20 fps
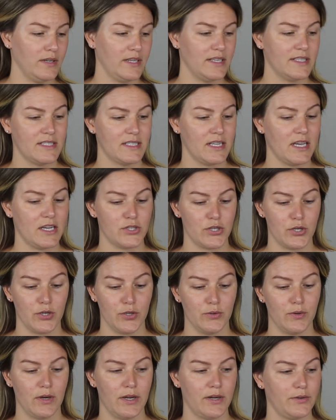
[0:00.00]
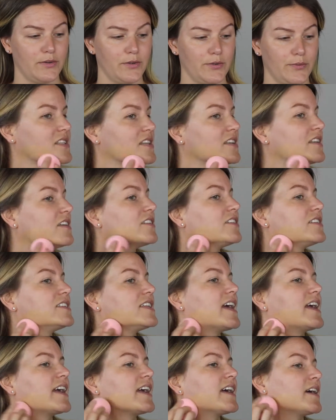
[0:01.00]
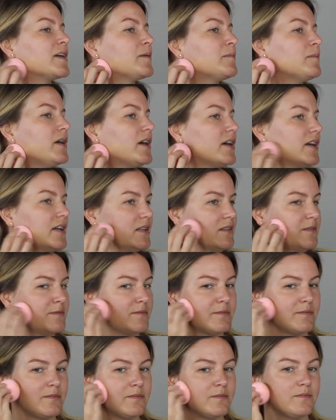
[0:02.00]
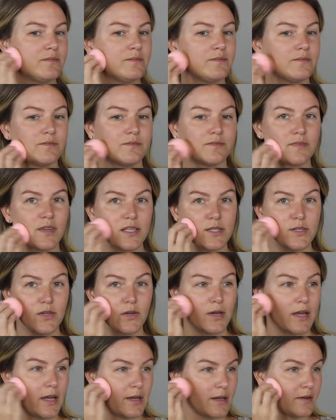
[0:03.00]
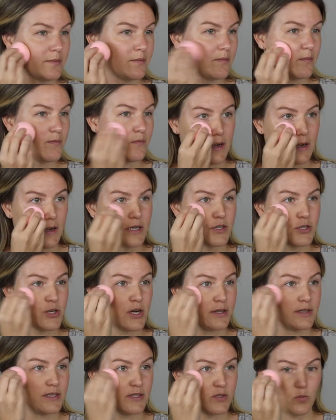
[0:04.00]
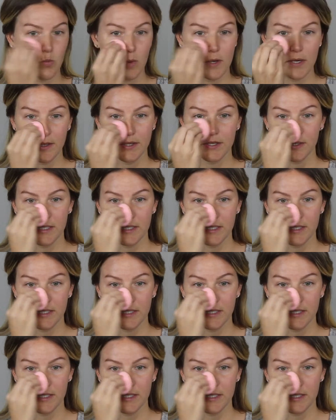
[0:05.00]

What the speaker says: I don't know. It's a little tan, but that's okay. I tried this one other